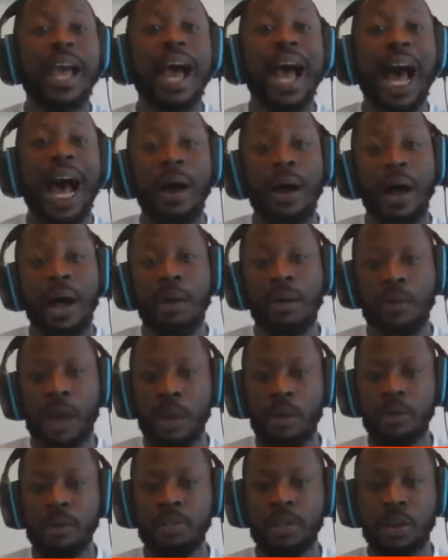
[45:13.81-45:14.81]
I
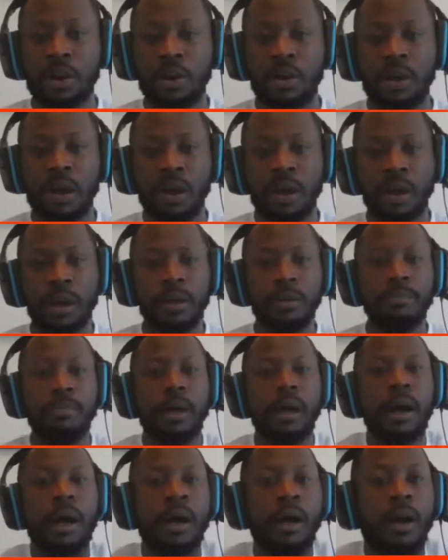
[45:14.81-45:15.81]
was on
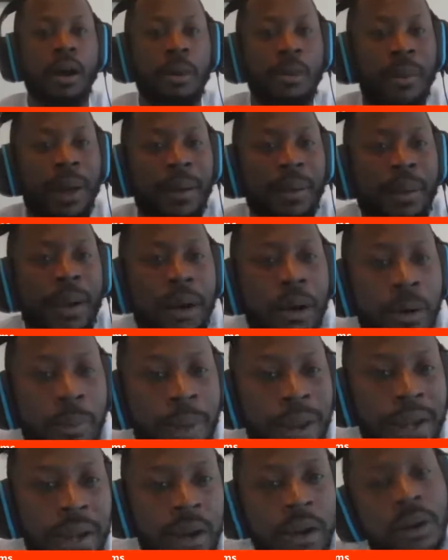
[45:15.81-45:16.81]

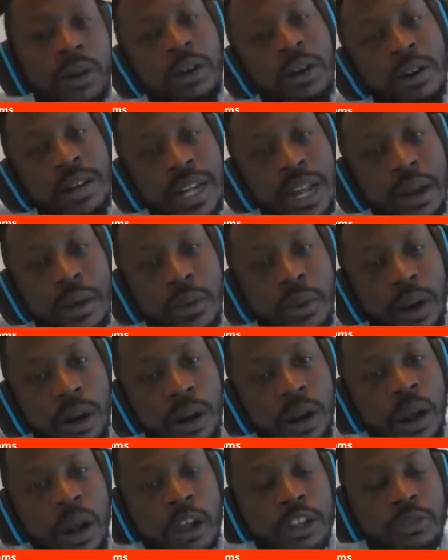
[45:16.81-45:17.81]
our
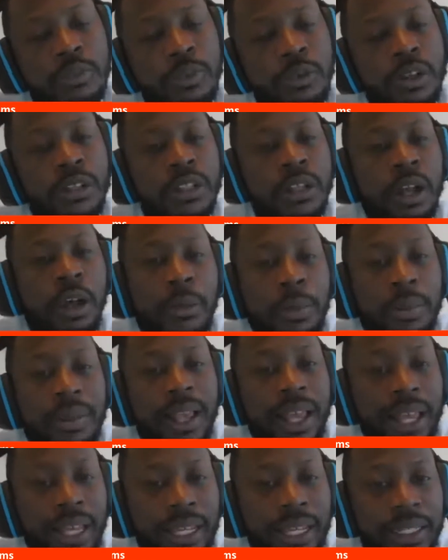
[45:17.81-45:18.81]
network, All Sports, All
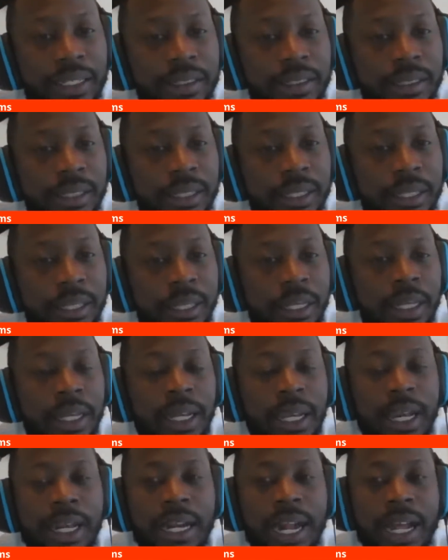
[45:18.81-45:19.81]
Plays,
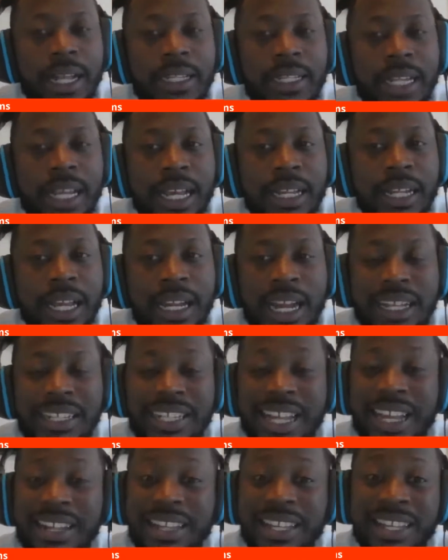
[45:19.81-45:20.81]
and I said
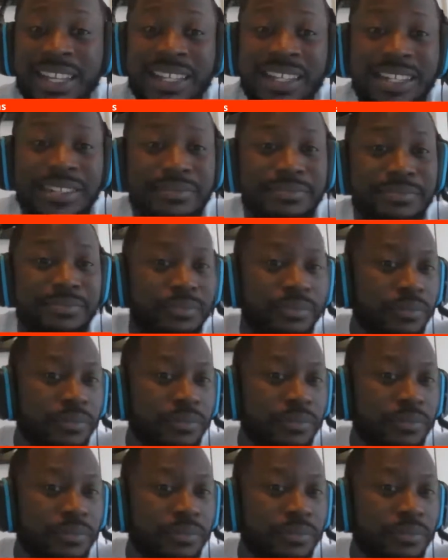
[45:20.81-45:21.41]
this.